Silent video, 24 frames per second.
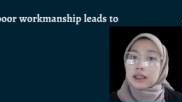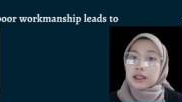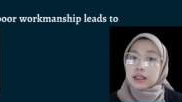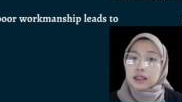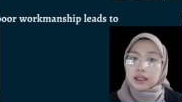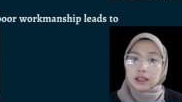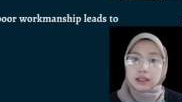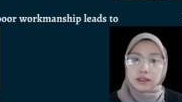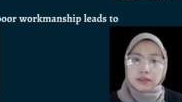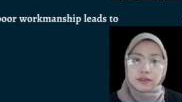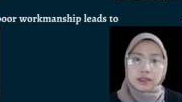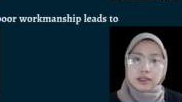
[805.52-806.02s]

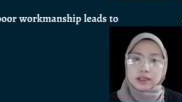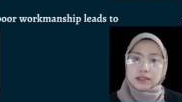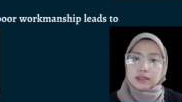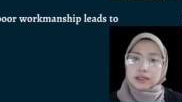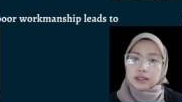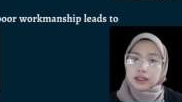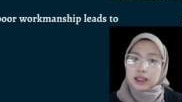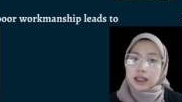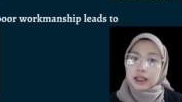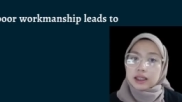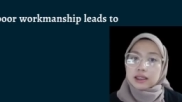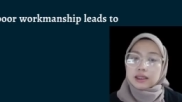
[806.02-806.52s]
Never
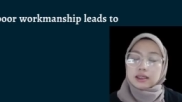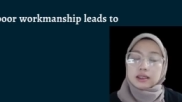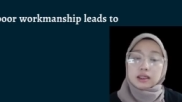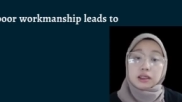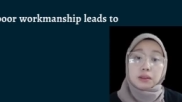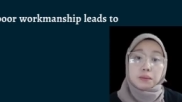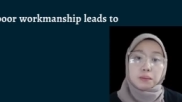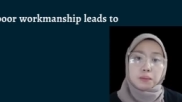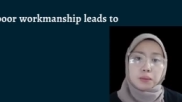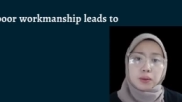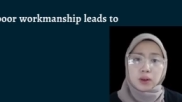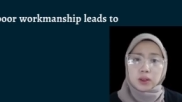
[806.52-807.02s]
start
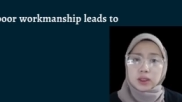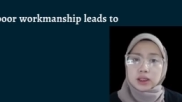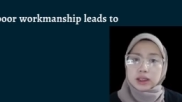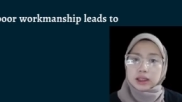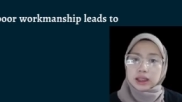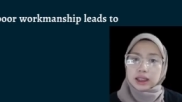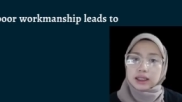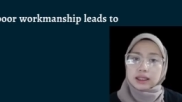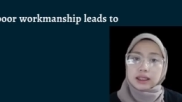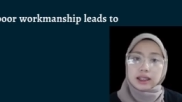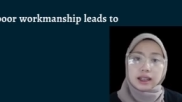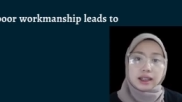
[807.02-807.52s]
a
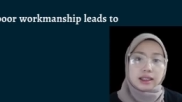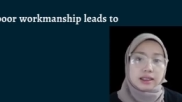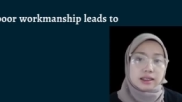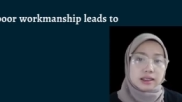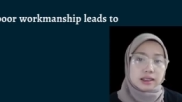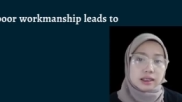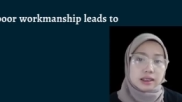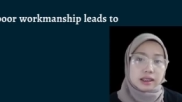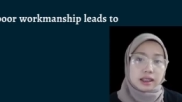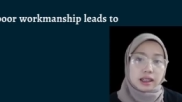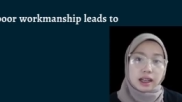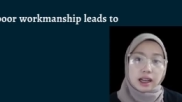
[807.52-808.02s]
project
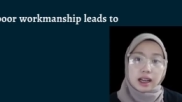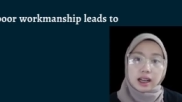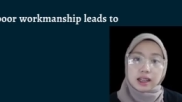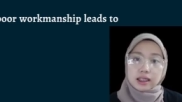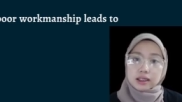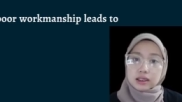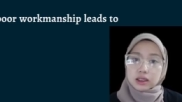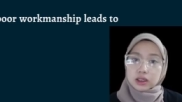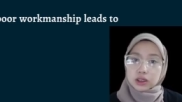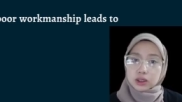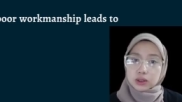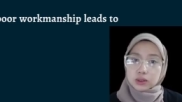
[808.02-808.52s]
under an
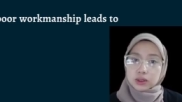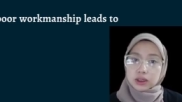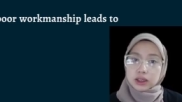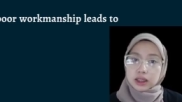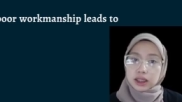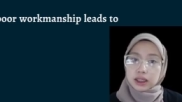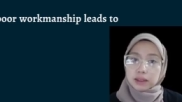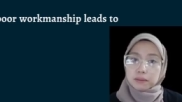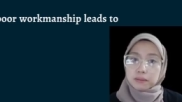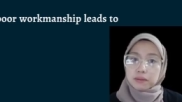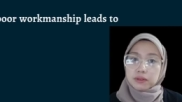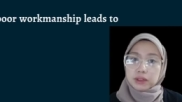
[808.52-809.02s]
undue
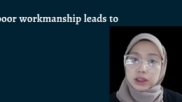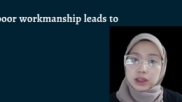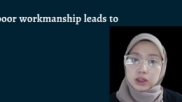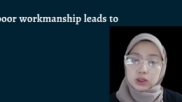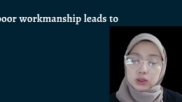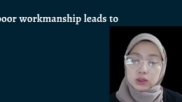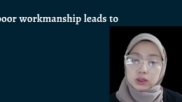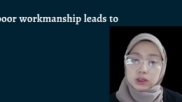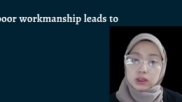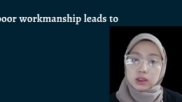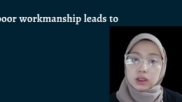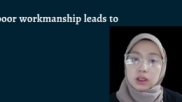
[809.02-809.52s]
time
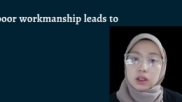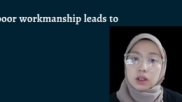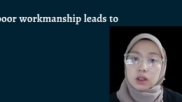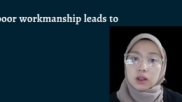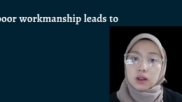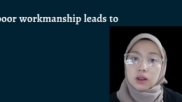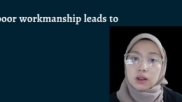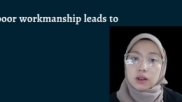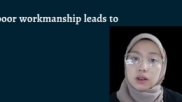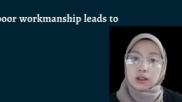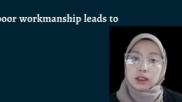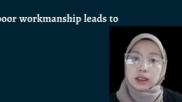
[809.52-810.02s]
pressure,
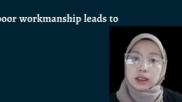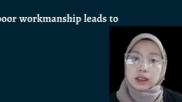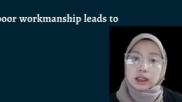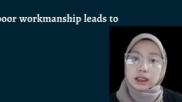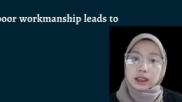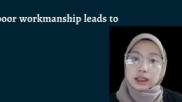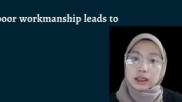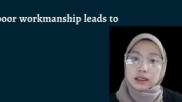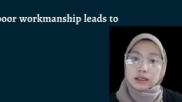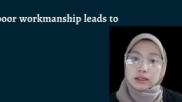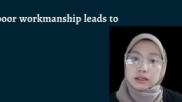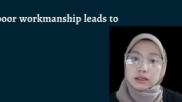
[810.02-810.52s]
or
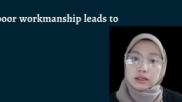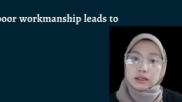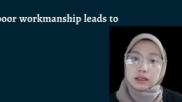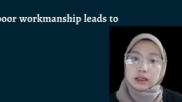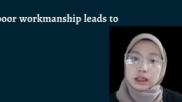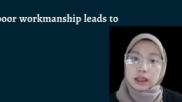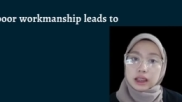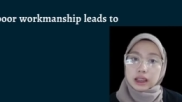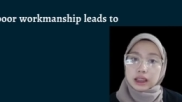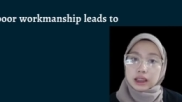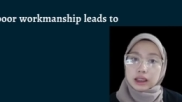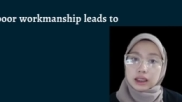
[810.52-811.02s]

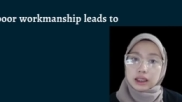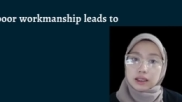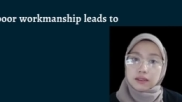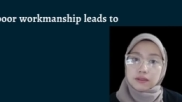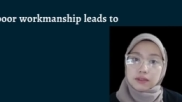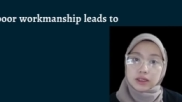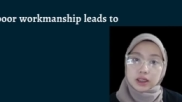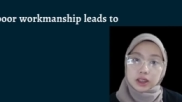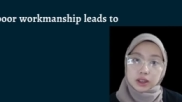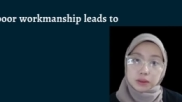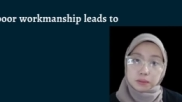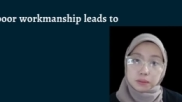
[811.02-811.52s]

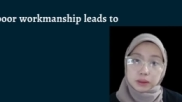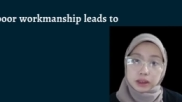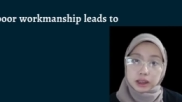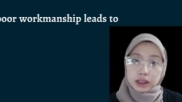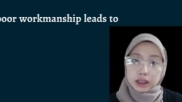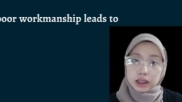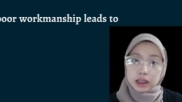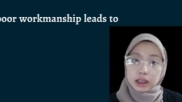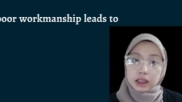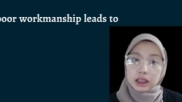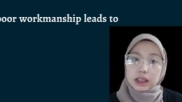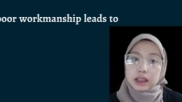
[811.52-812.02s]

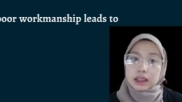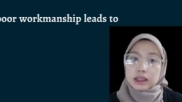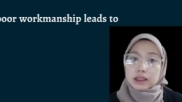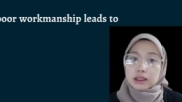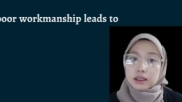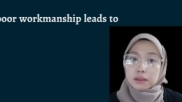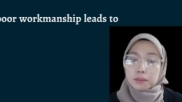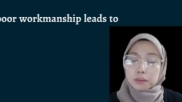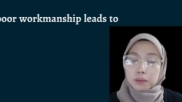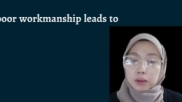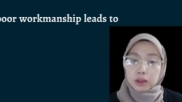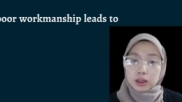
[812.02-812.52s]
inevitably
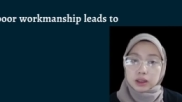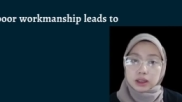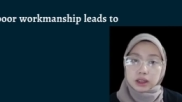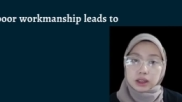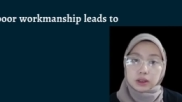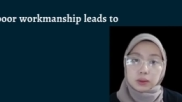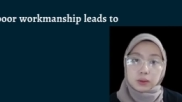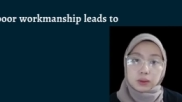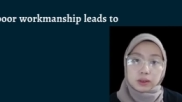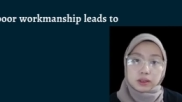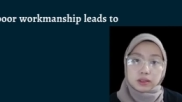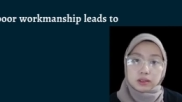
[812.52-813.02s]
the
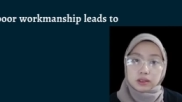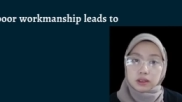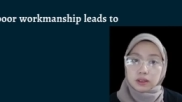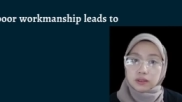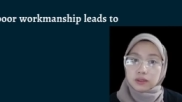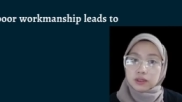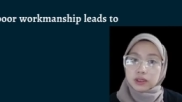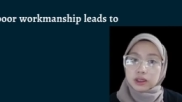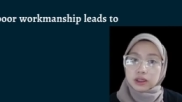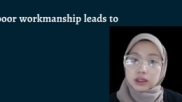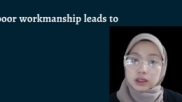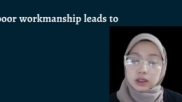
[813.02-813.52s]
project will
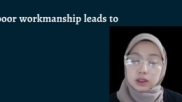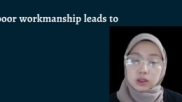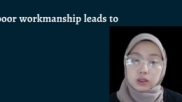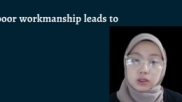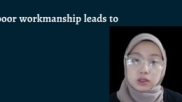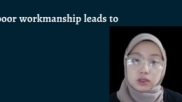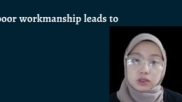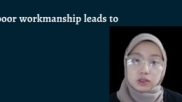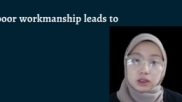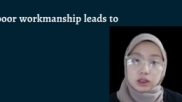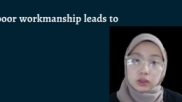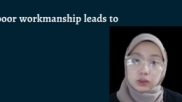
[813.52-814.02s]
suffer the
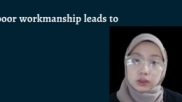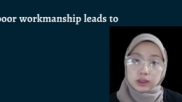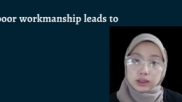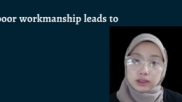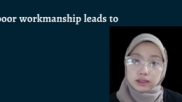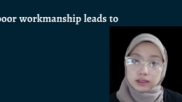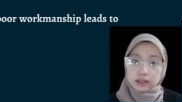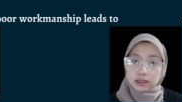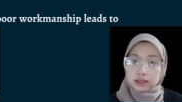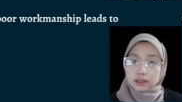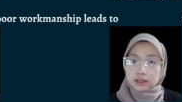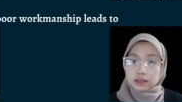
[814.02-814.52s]

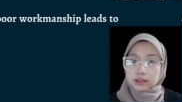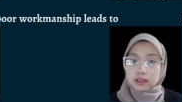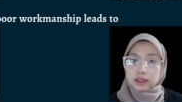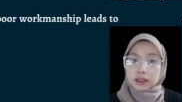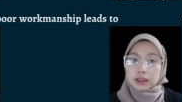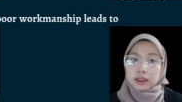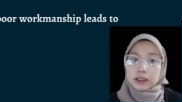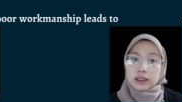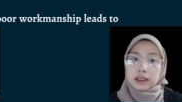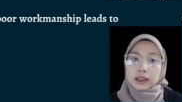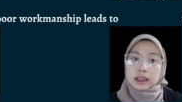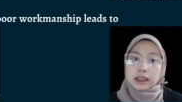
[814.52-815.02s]
consequences.
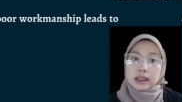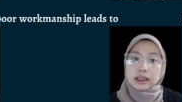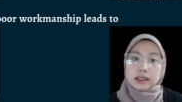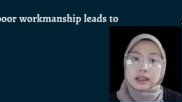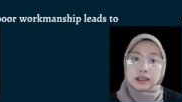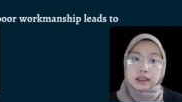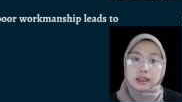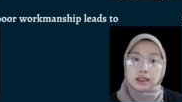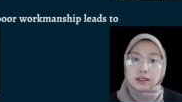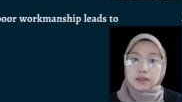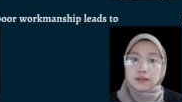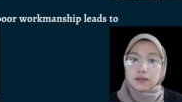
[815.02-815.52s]
In
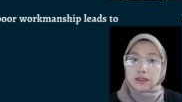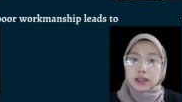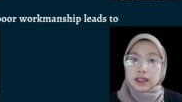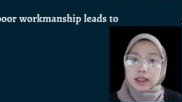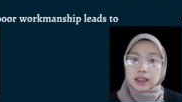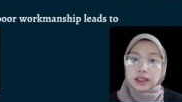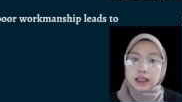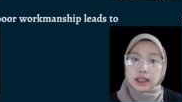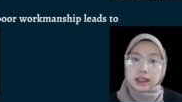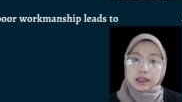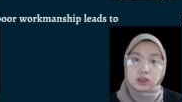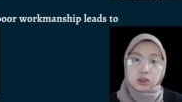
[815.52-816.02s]
the
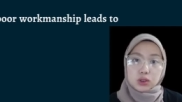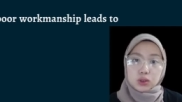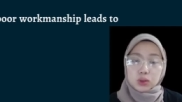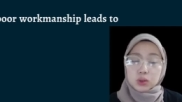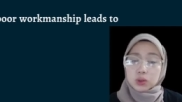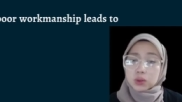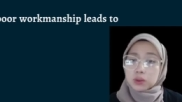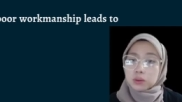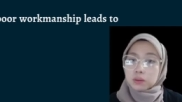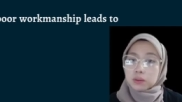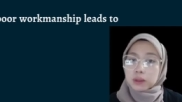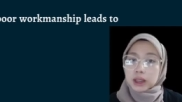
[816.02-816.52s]
event that
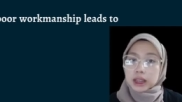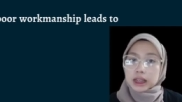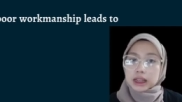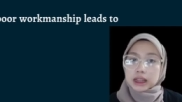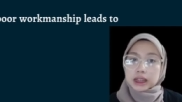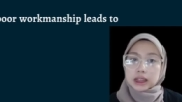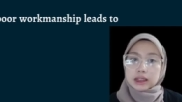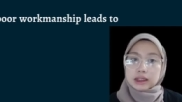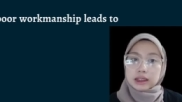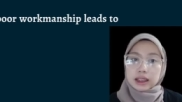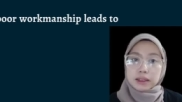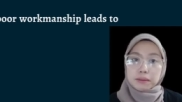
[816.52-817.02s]
too
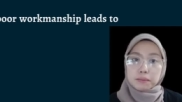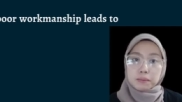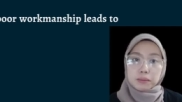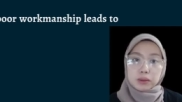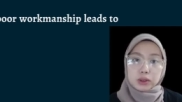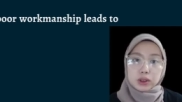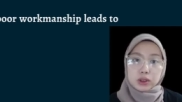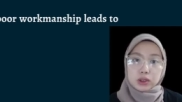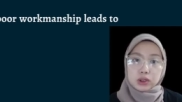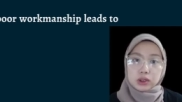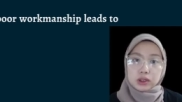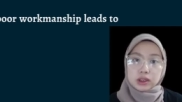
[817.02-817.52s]
much time
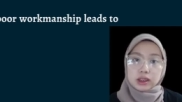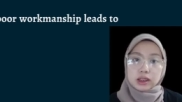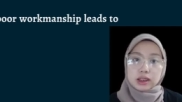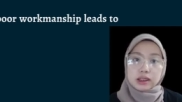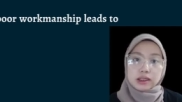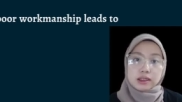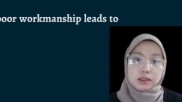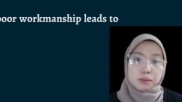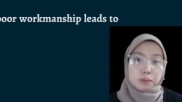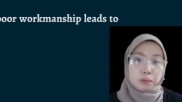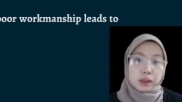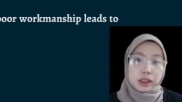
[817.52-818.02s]
pressure
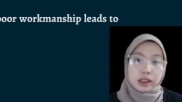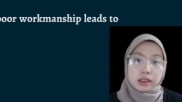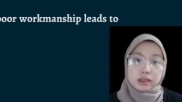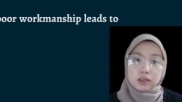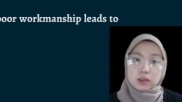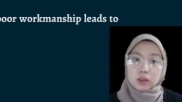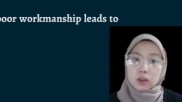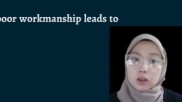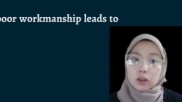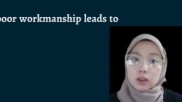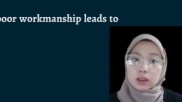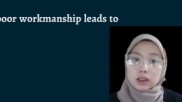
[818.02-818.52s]
is
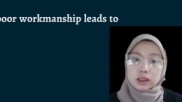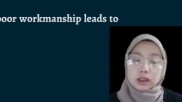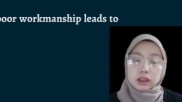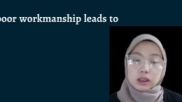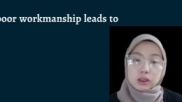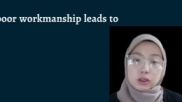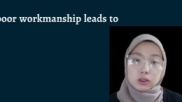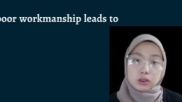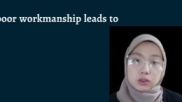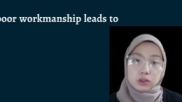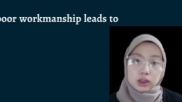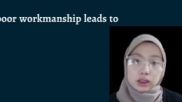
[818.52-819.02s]
placed on
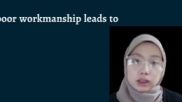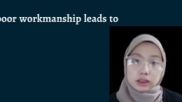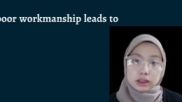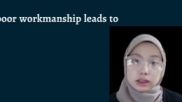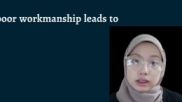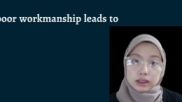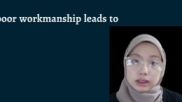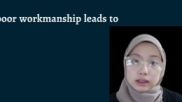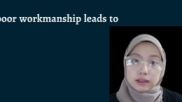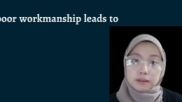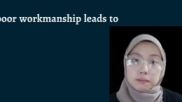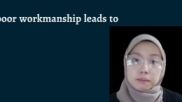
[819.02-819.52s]
the
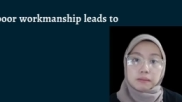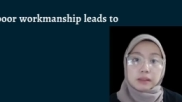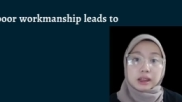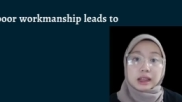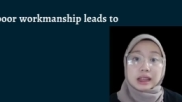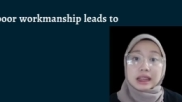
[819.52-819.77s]
contractor